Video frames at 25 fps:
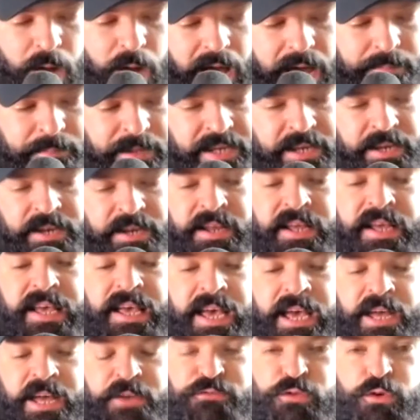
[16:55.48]
Rodman, and
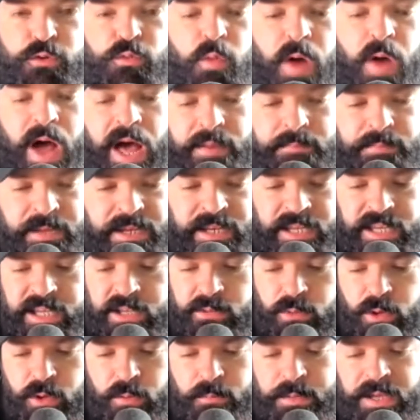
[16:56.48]
and for Rodman, he
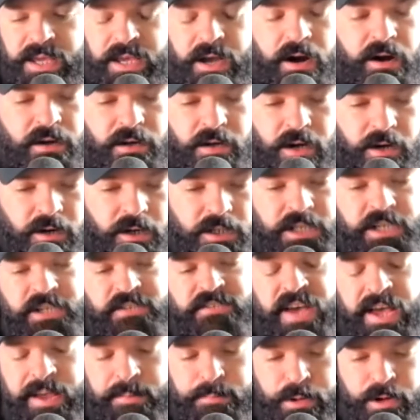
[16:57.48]
will be our
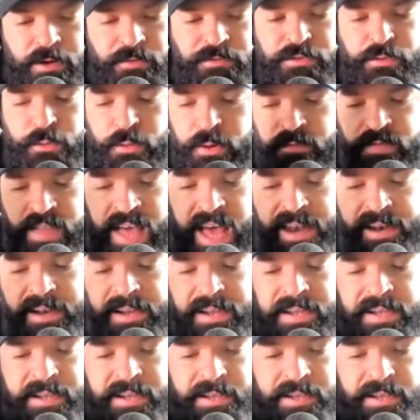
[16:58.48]
archetype of sort of that